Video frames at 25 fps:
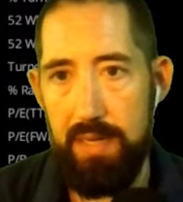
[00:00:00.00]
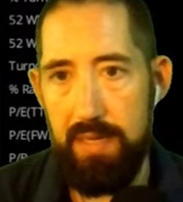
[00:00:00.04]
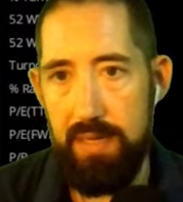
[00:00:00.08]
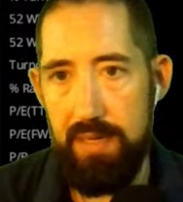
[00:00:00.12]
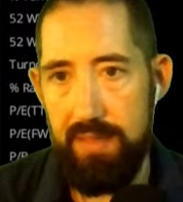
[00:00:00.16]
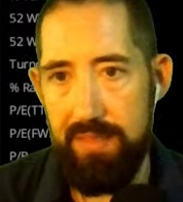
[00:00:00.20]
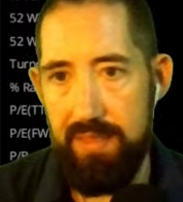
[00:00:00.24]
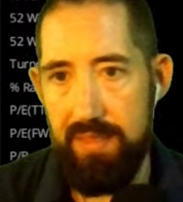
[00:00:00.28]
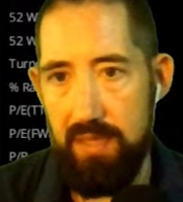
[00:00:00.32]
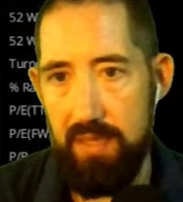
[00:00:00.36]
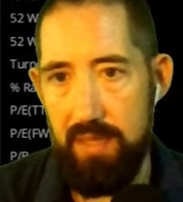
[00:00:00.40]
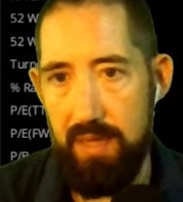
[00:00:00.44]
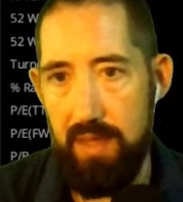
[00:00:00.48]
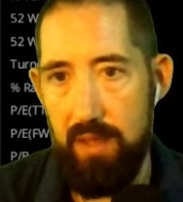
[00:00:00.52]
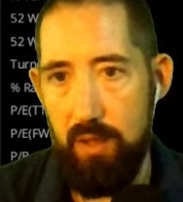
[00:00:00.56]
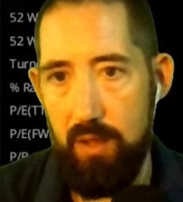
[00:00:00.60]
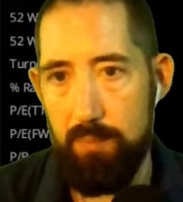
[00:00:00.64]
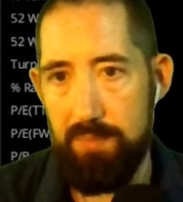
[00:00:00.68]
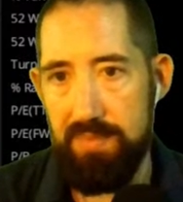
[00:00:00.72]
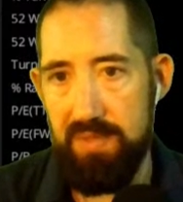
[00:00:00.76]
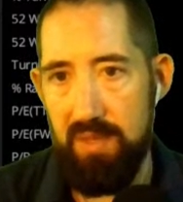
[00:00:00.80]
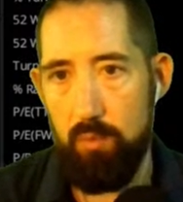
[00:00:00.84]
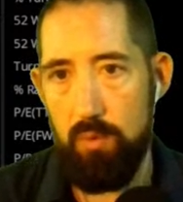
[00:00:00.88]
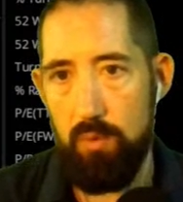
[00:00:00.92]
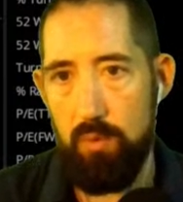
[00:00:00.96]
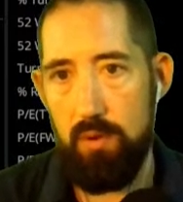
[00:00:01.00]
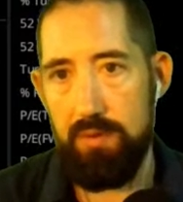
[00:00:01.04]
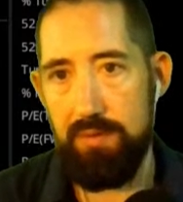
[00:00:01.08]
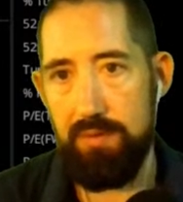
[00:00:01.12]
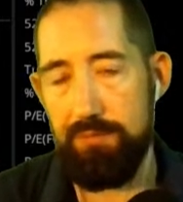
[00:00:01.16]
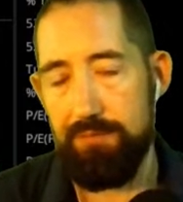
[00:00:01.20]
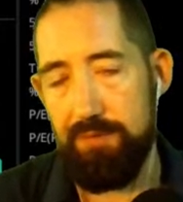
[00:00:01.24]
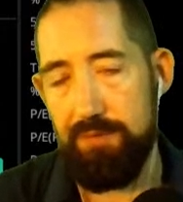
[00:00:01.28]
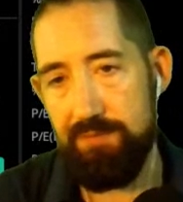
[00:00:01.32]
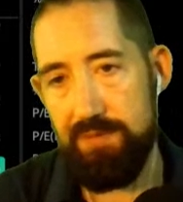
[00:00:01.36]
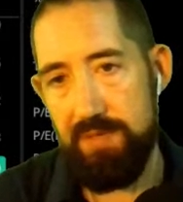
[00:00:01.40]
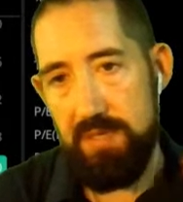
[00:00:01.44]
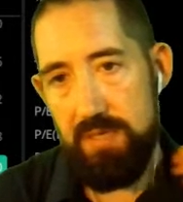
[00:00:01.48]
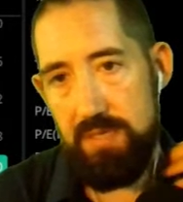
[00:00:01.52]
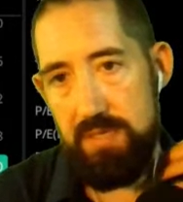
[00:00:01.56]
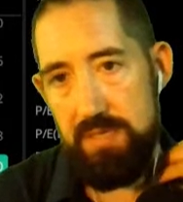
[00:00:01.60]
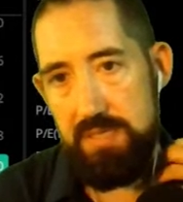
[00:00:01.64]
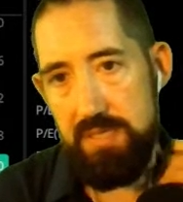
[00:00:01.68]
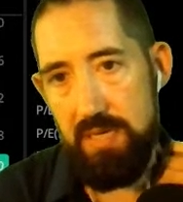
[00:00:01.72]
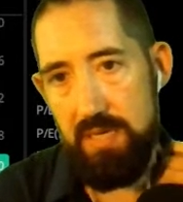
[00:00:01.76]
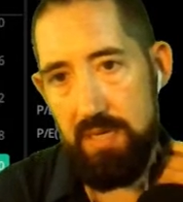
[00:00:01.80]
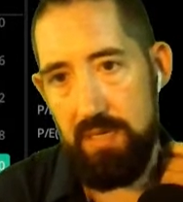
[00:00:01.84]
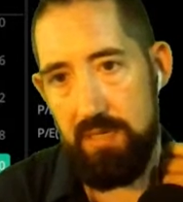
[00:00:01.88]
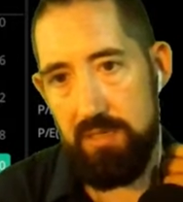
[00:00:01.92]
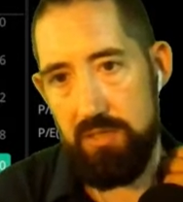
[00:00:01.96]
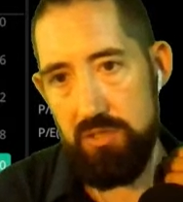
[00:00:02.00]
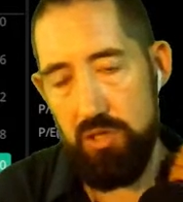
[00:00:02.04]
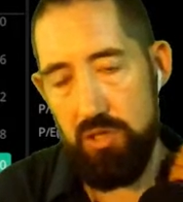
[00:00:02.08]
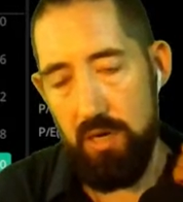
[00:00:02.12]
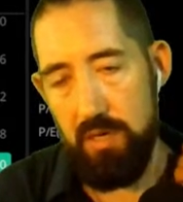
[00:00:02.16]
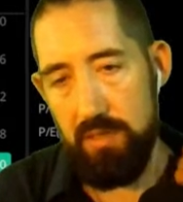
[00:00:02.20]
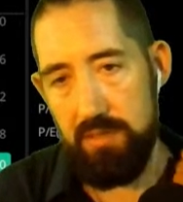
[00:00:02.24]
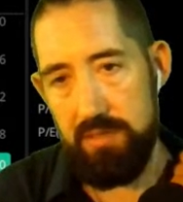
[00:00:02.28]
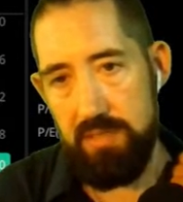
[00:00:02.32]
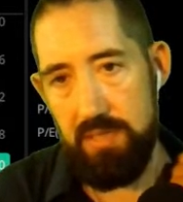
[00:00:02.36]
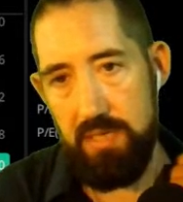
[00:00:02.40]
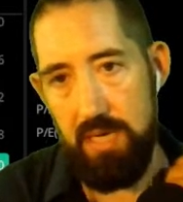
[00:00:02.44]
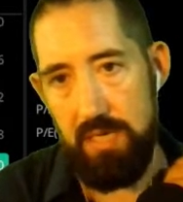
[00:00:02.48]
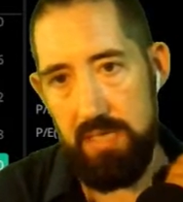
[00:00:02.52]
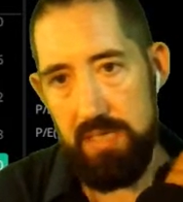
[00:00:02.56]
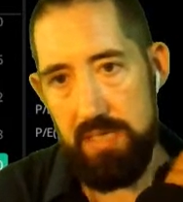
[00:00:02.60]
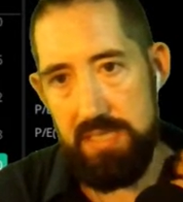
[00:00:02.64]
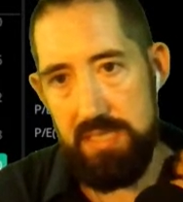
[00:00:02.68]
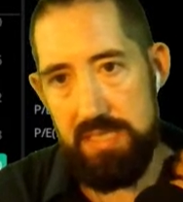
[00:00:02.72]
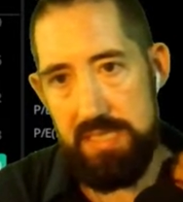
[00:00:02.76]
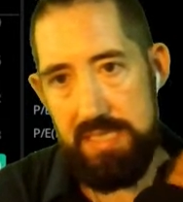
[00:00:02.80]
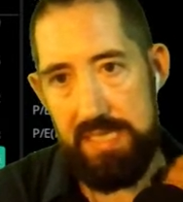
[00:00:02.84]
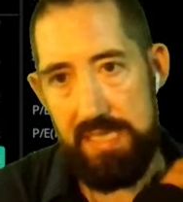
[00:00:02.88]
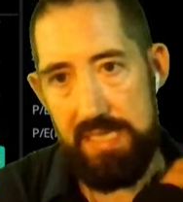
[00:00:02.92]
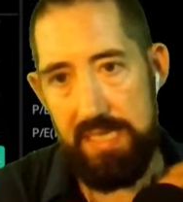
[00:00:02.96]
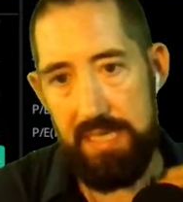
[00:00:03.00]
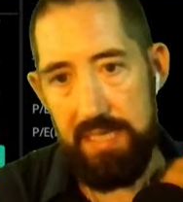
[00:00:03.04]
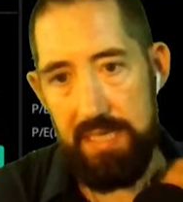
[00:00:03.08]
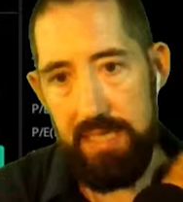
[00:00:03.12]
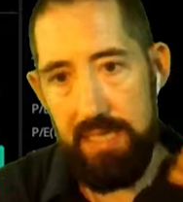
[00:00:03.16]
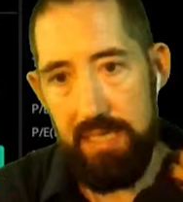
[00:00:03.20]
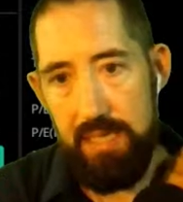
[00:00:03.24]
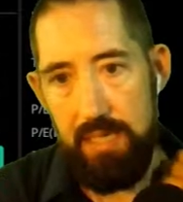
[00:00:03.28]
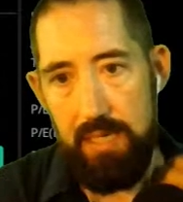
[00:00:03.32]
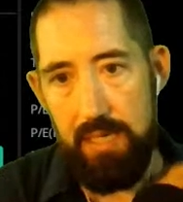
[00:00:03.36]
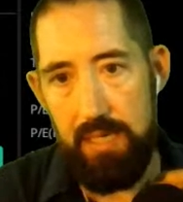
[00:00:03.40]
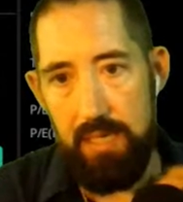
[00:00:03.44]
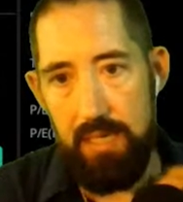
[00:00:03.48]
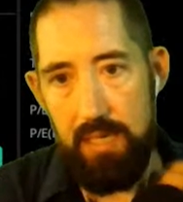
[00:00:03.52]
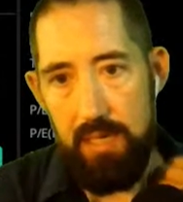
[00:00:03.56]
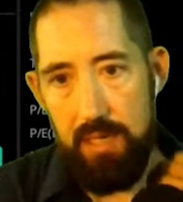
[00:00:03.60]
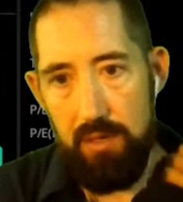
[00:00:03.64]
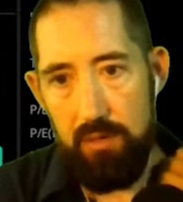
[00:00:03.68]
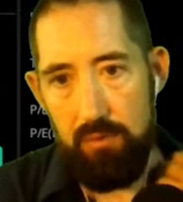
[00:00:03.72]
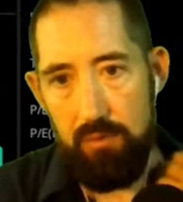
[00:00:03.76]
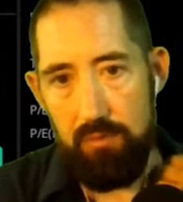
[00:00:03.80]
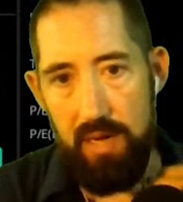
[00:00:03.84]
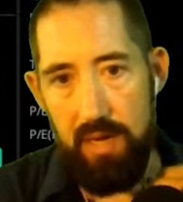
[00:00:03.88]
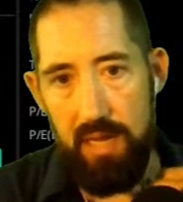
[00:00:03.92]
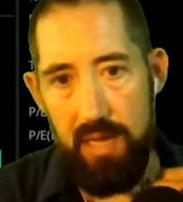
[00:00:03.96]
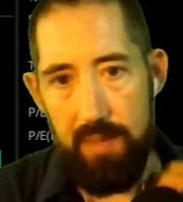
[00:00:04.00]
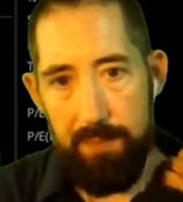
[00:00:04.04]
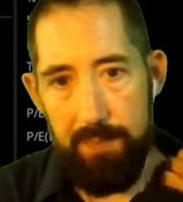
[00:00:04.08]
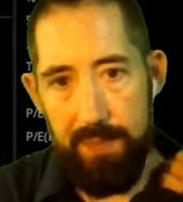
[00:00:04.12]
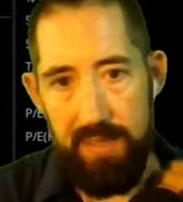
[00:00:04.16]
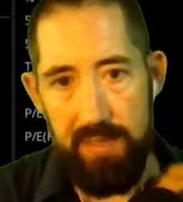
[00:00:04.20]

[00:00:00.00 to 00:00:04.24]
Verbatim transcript: I think it helped that we're on the 15 second chart to kind of see it, right?